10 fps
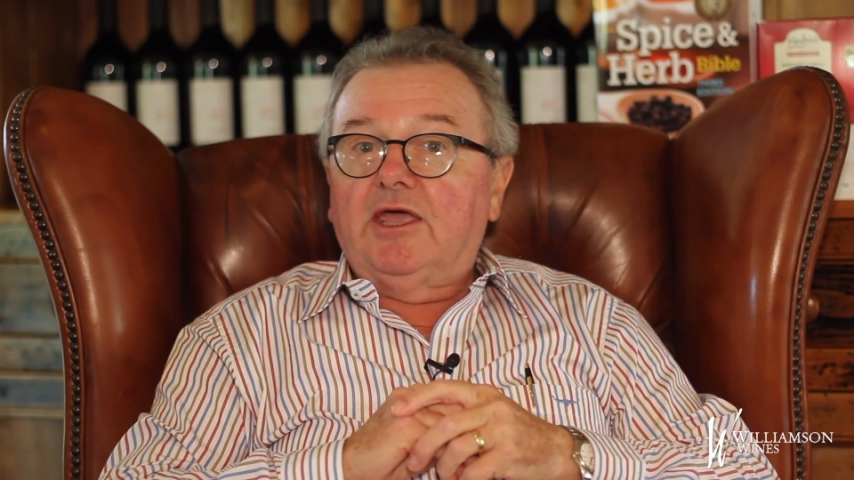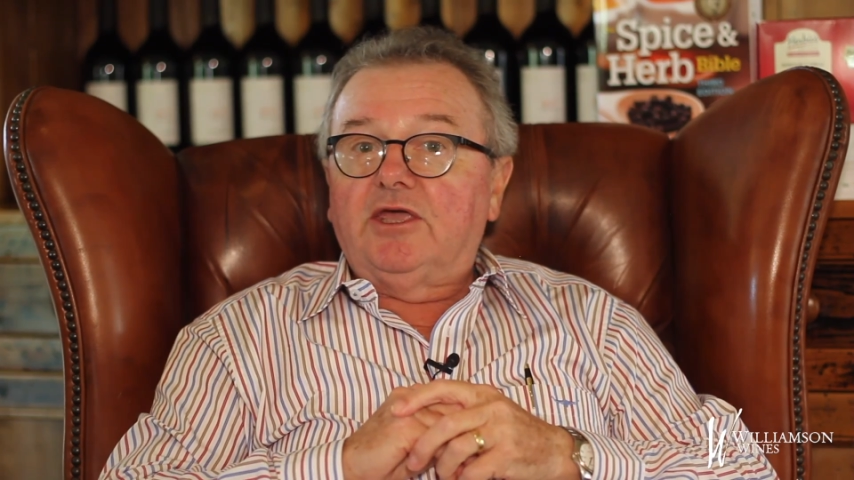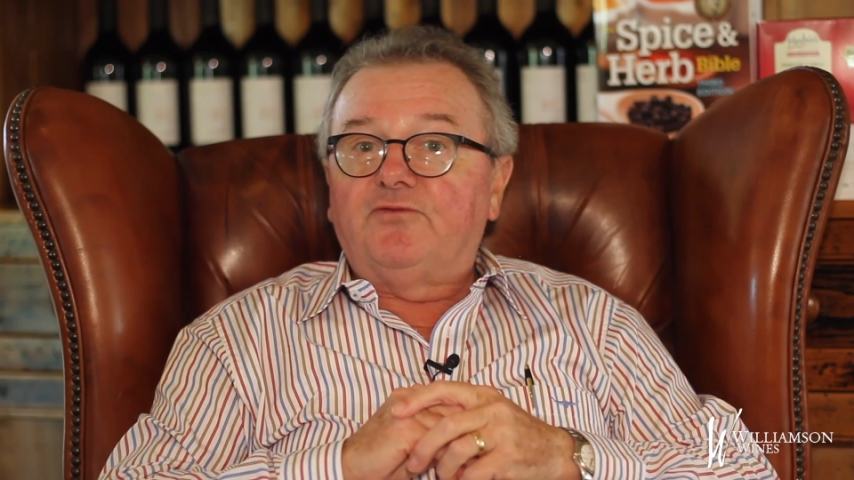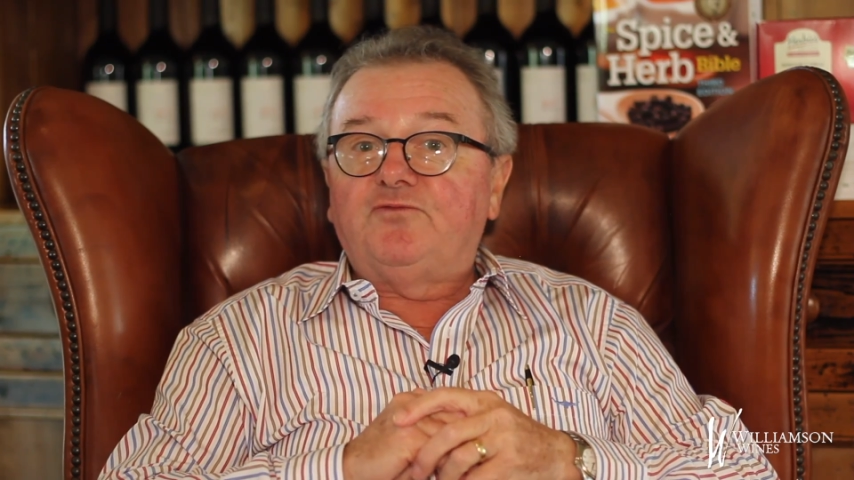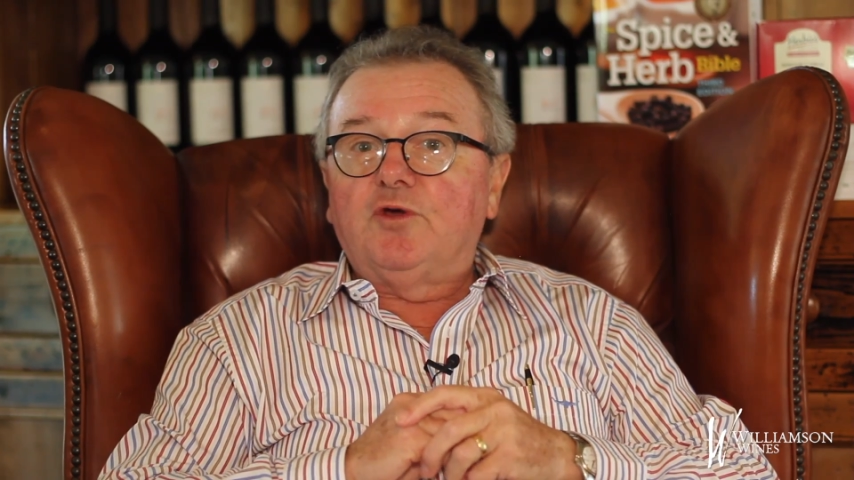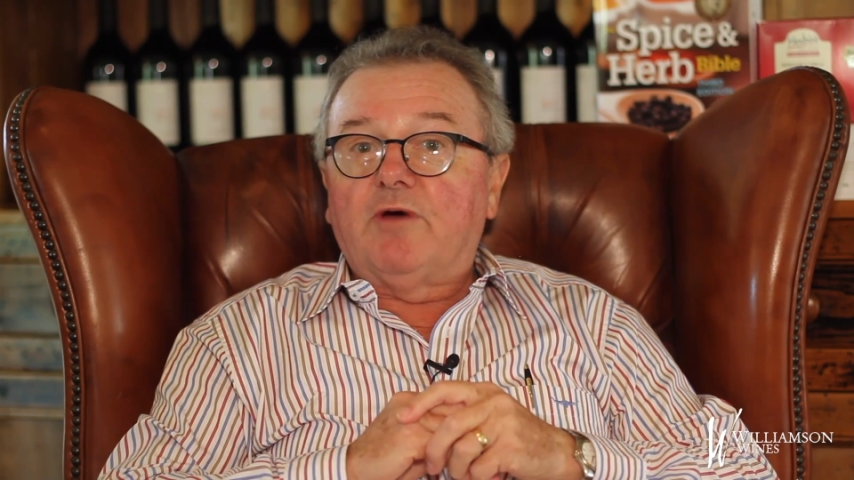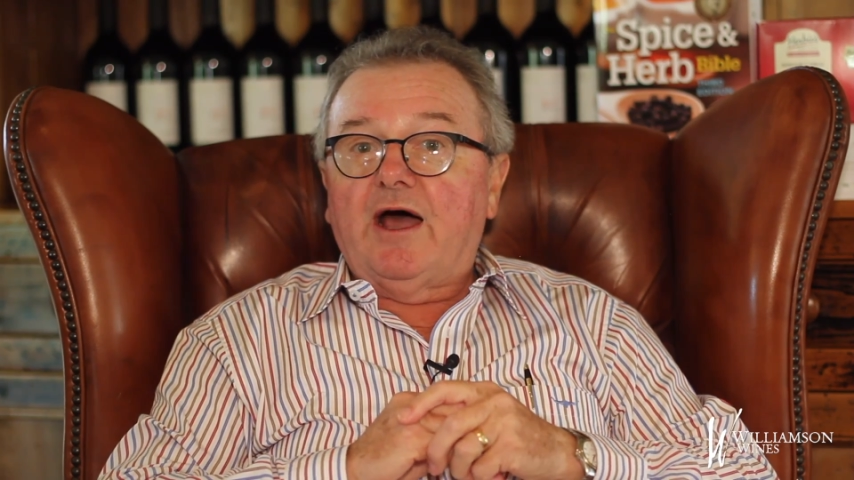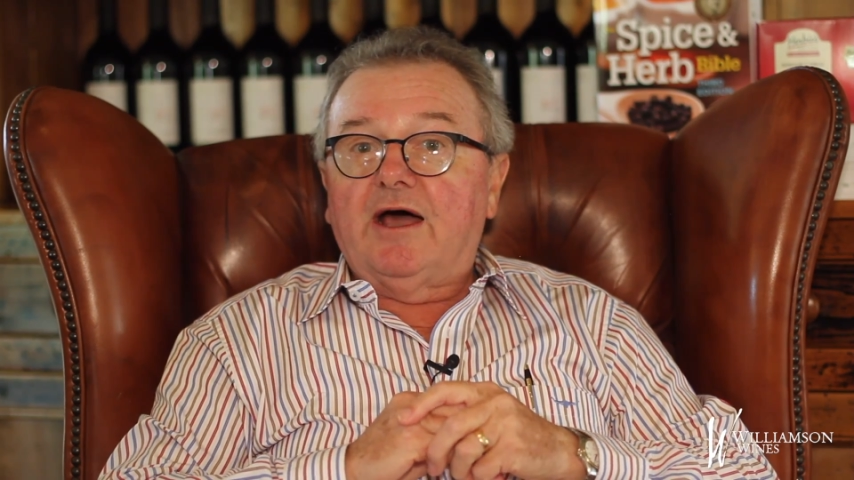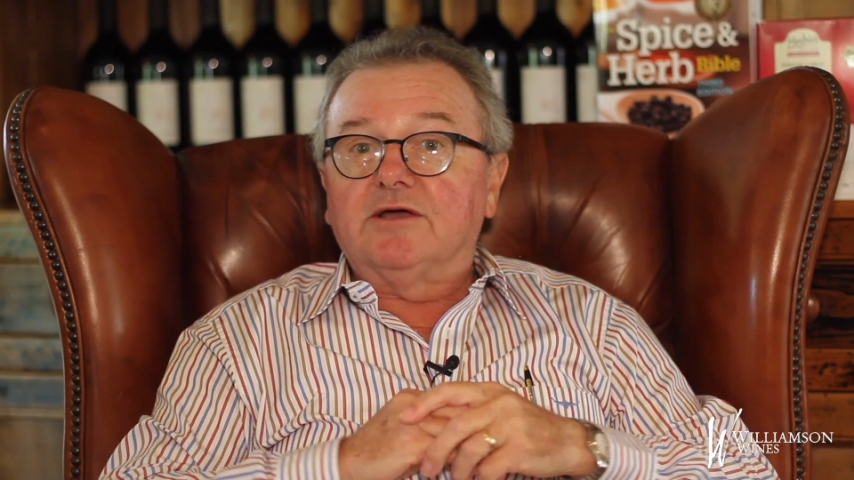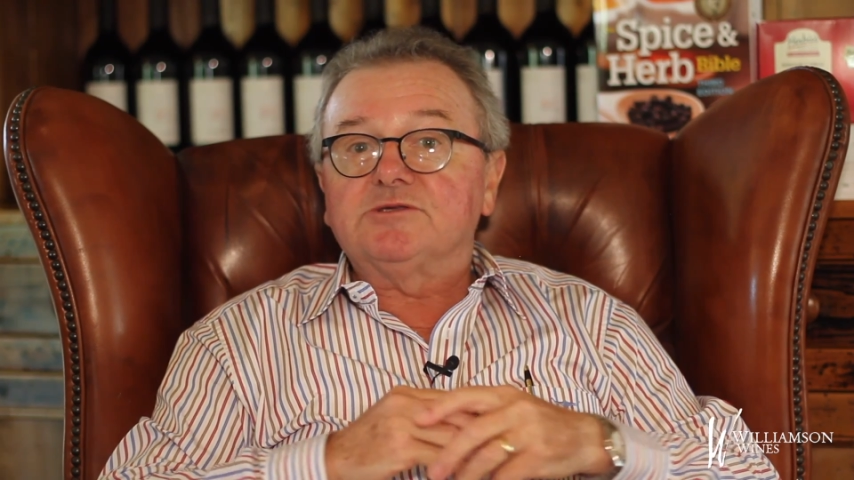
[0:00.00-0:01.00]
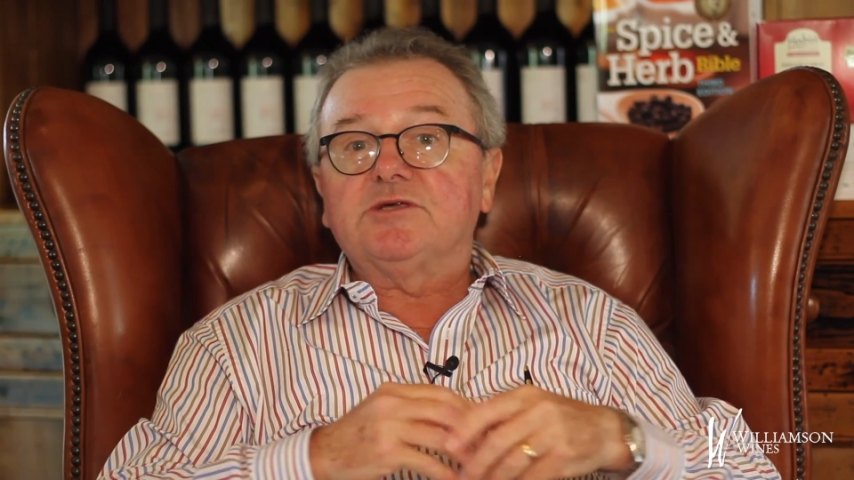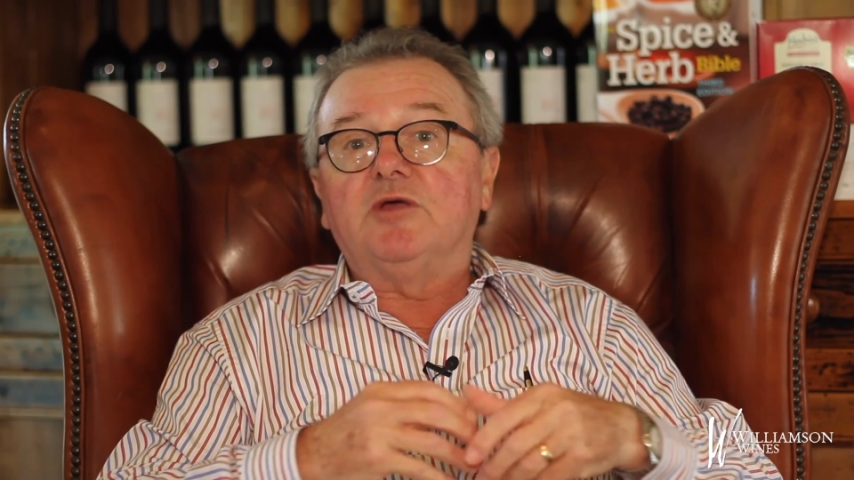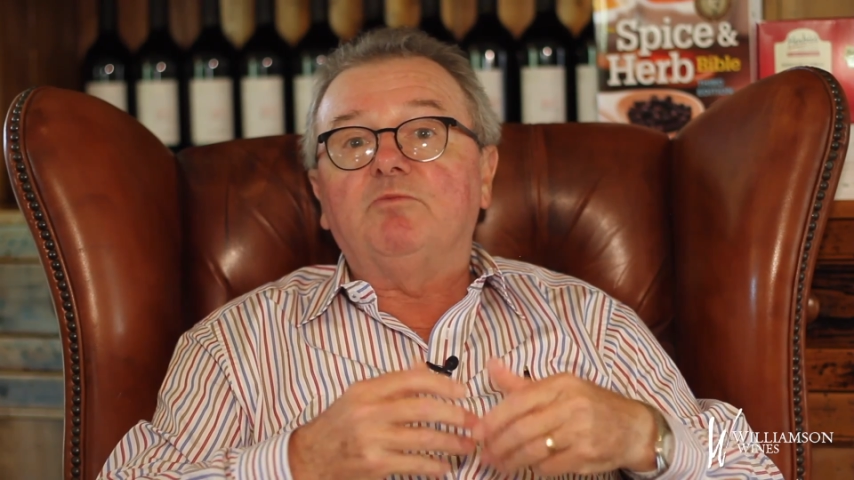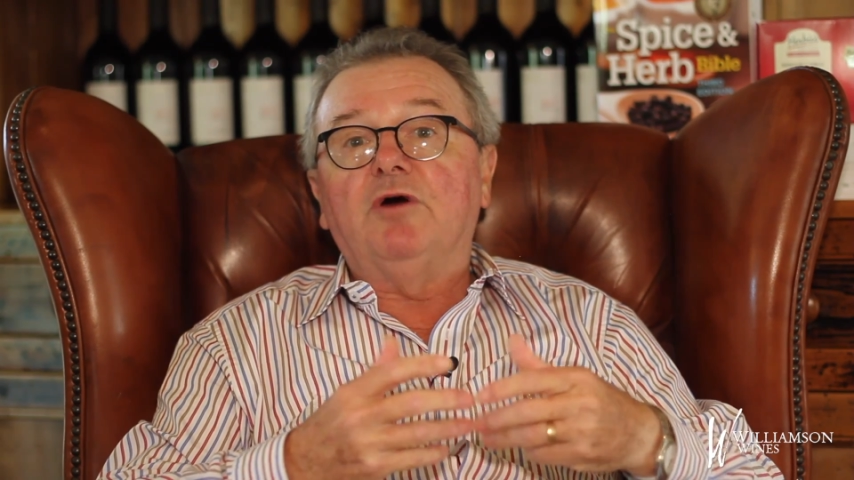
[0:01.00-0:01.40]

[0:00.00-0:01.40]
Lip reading: If you are, say,